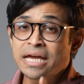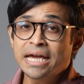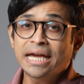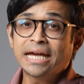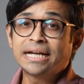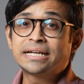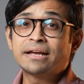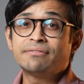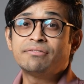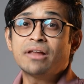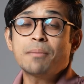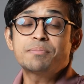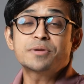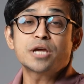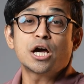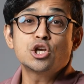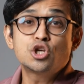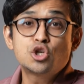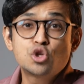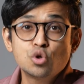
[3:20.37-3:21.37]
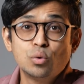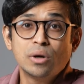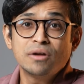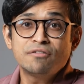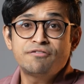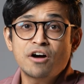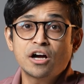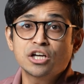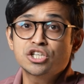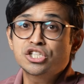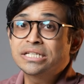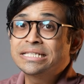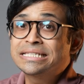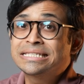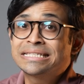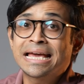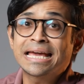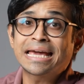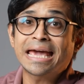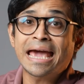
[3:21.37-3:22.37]
It developed a dual function
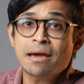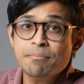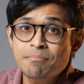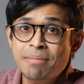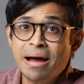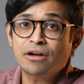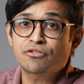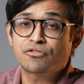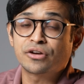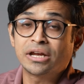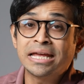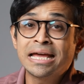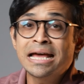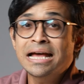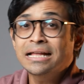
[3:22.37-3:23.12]
zinc air battery